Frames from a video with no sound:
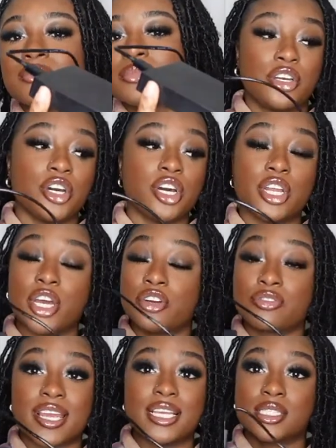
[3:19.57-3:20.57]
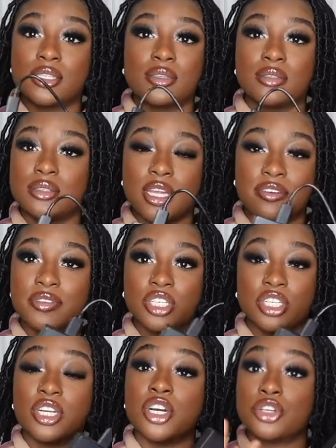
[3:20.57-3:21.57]
a great
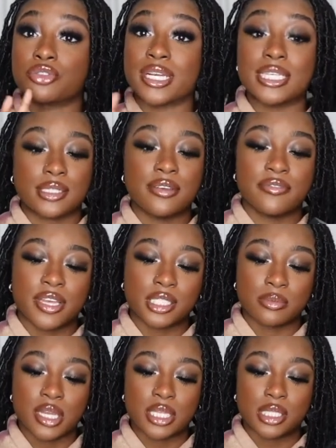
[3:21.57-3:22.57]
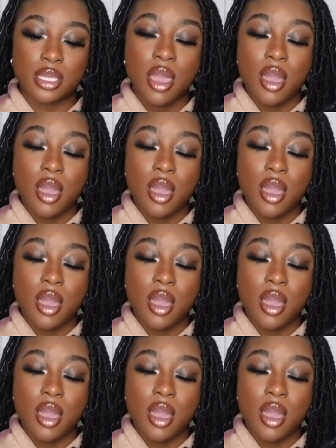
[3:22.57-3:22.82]
investment.